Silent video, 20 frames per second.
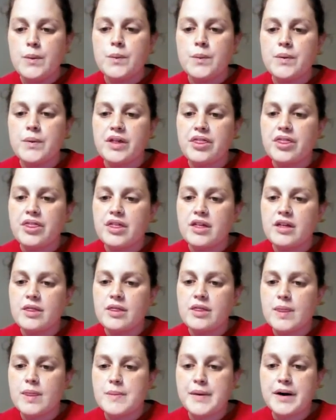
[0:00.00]
with
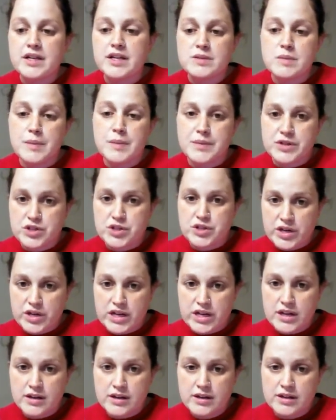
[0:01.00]
the Boss Mom
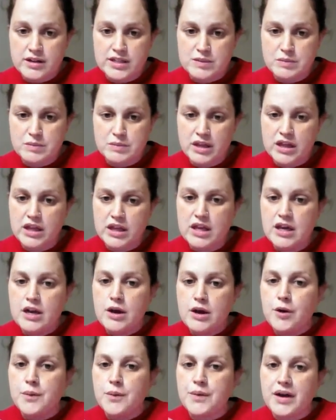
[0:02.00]
retreat this month,
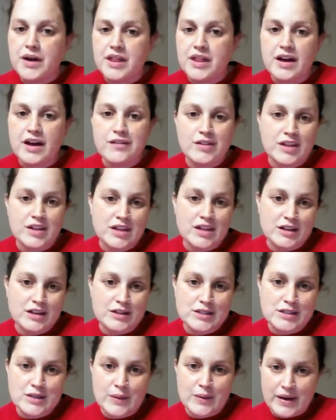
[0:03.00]
with everything
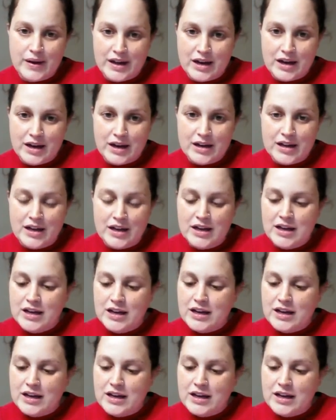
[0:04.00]
else going on.